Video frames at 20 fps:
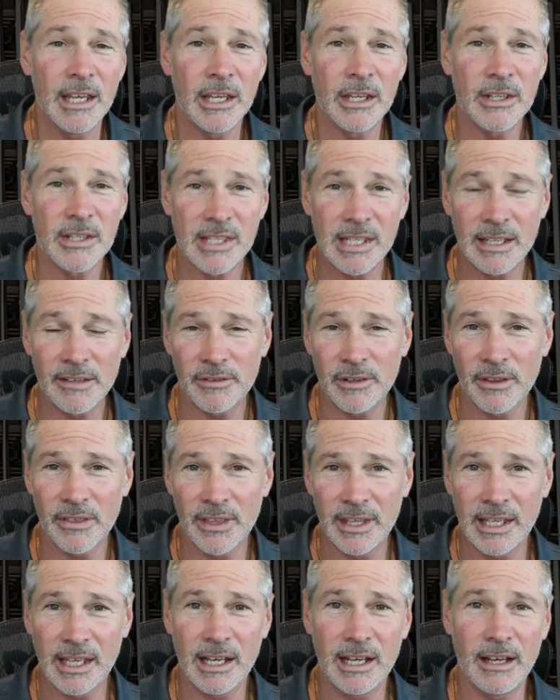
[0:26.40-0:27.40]
You see, if you
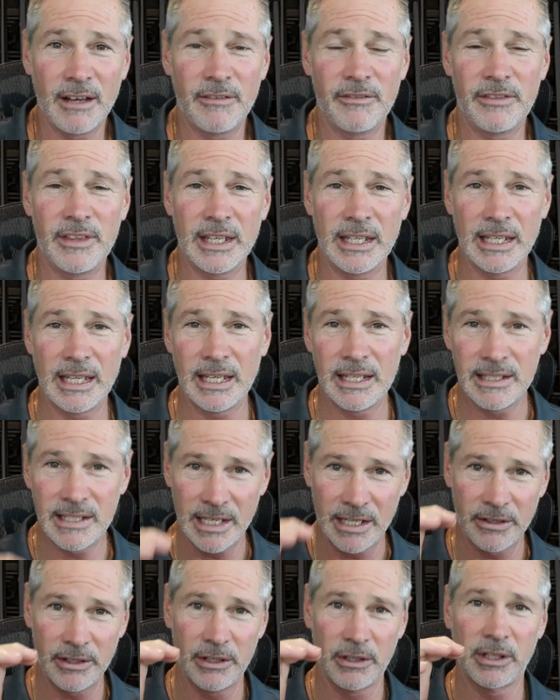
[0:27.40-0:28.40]
think of the
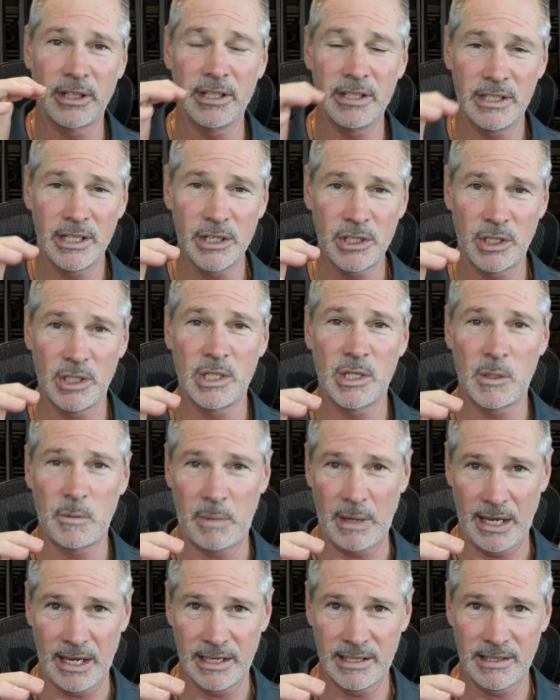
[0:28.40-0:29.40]
interior conditioned
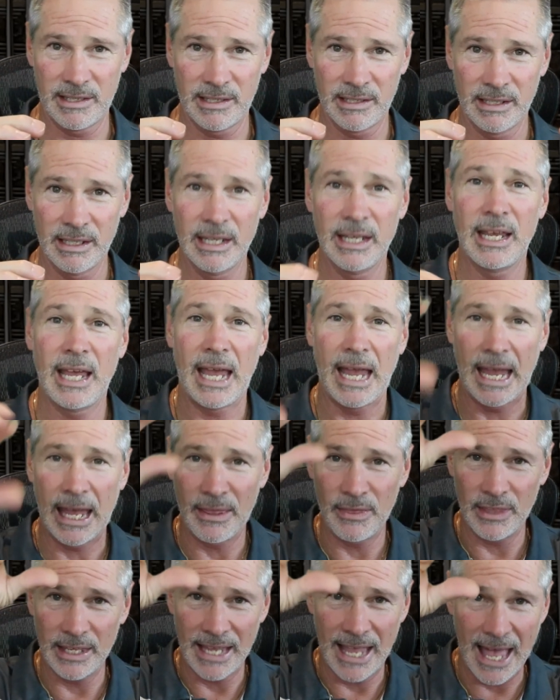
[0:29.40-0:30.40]
space
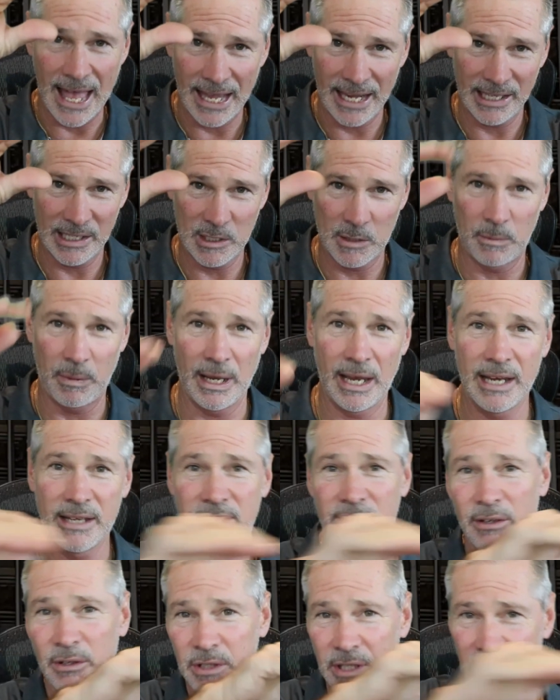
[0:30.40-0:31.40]
and the attic
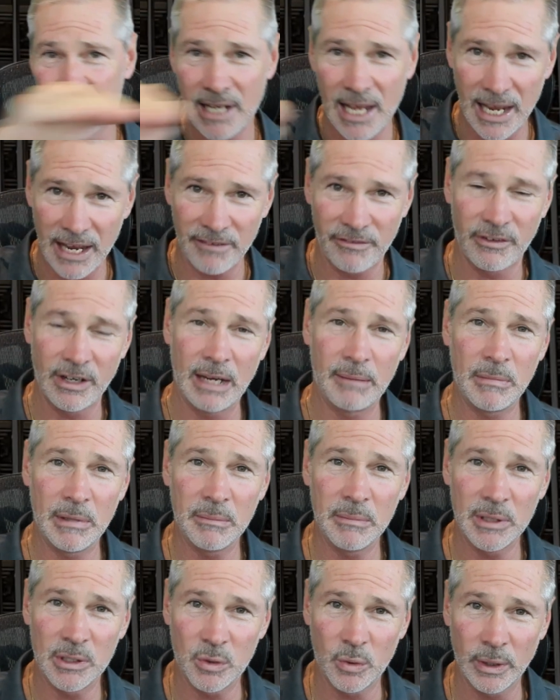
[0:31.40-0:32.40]
space, there's a diaphragm
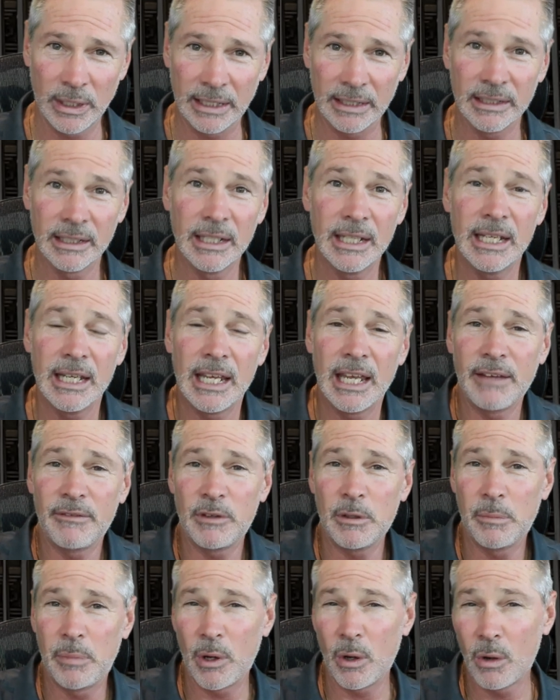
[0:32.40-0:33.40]
in between. If
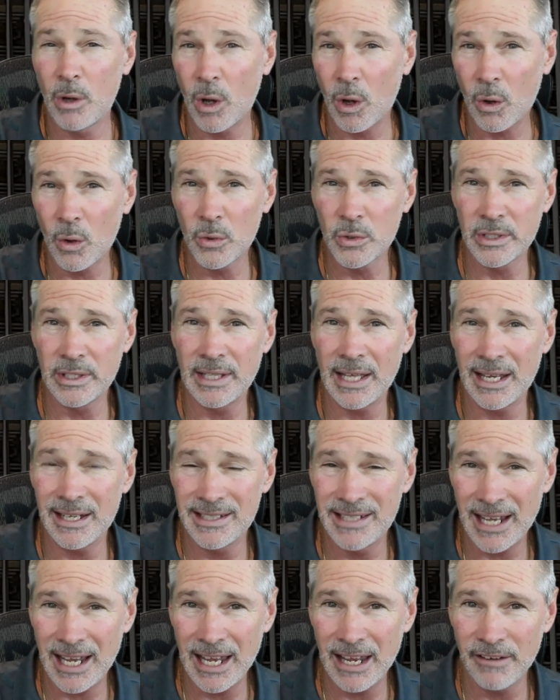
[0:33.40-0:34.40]
you poke holes in that
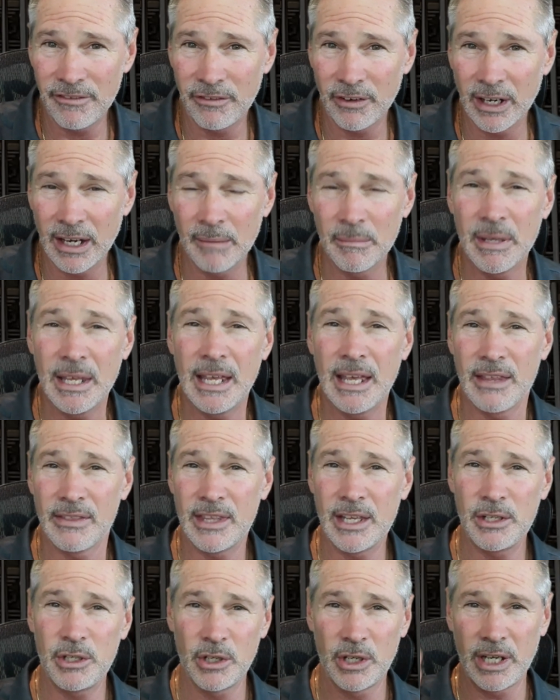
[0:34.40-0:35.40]
diaphragm,
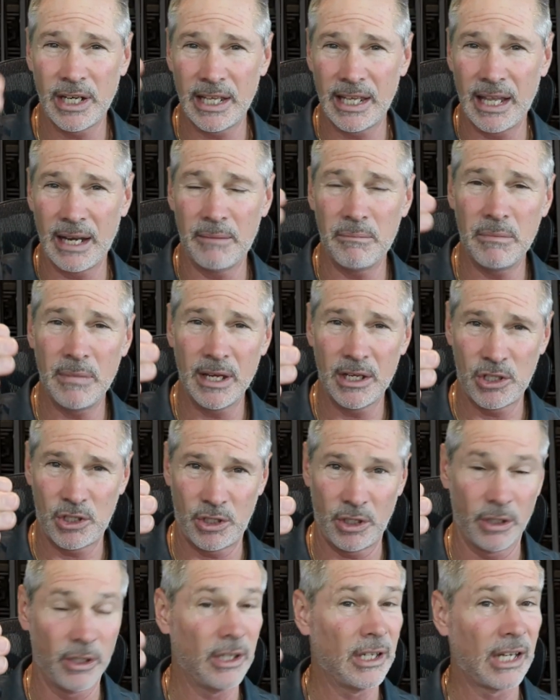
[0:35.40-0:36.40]
then you're going to get a
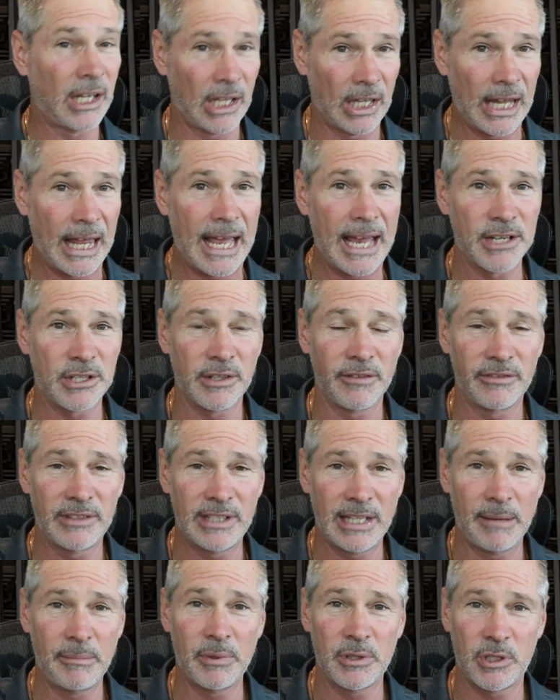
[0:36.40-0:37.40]
mixture, a clash of
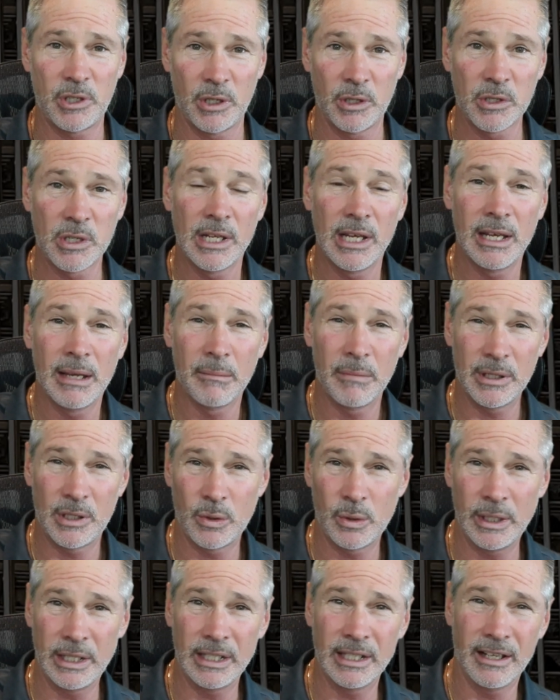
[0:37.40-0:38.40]
temperatures
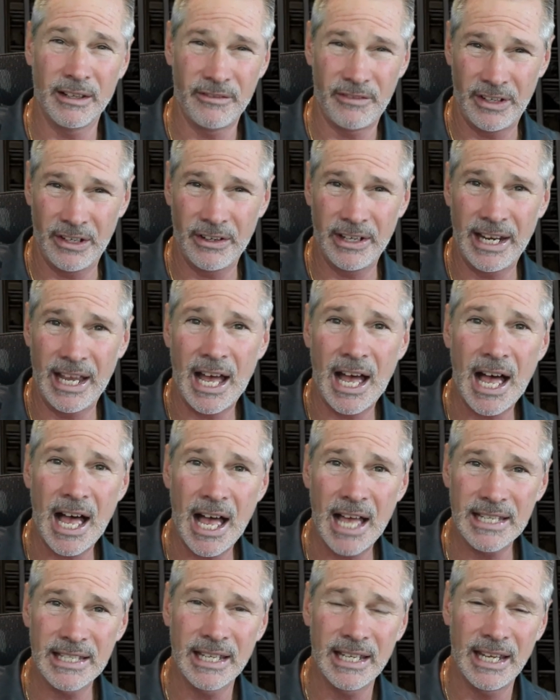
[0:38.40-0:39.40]
between a very
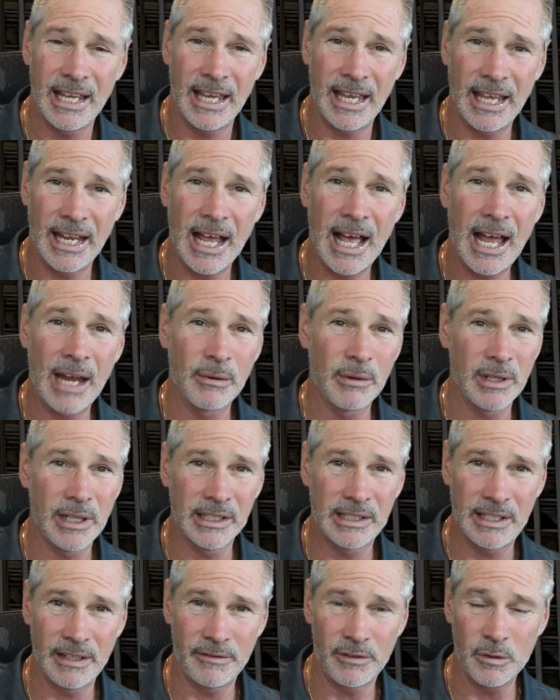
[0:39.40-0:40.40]
hot and high
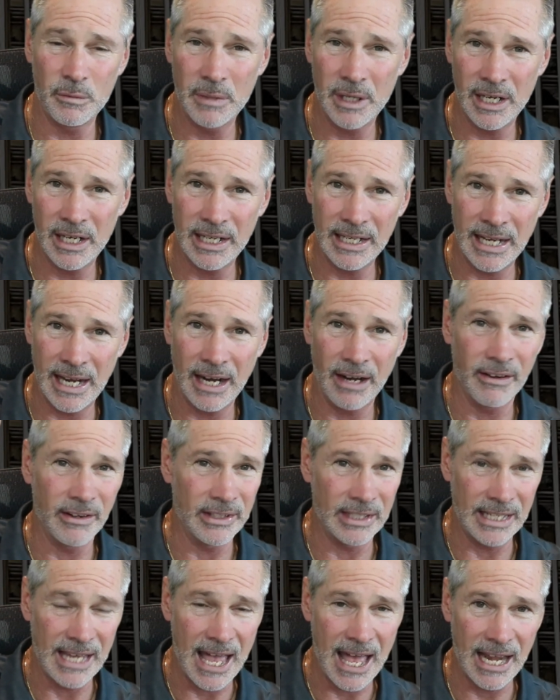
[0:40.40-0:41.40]
relative humidity air in
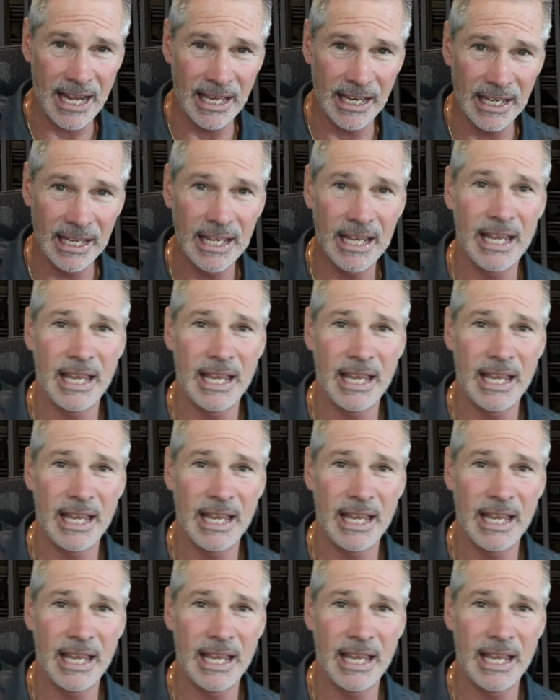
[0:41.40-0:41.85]
the attic